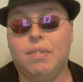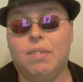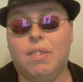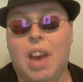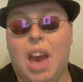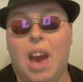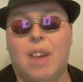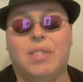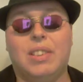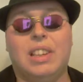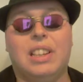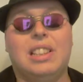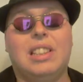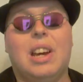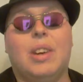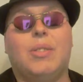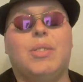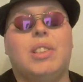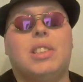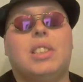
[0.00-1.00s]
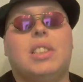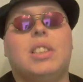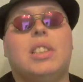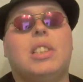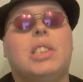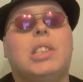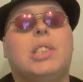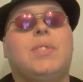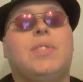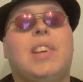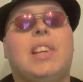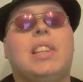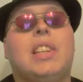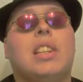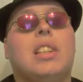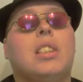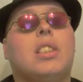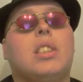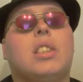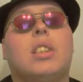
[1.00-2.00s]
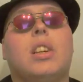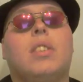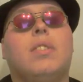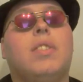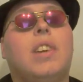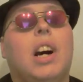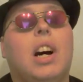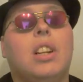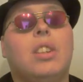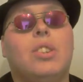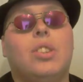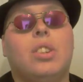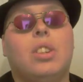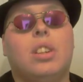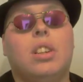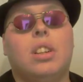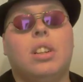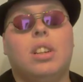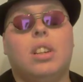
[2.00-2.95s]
having deficit spending so much.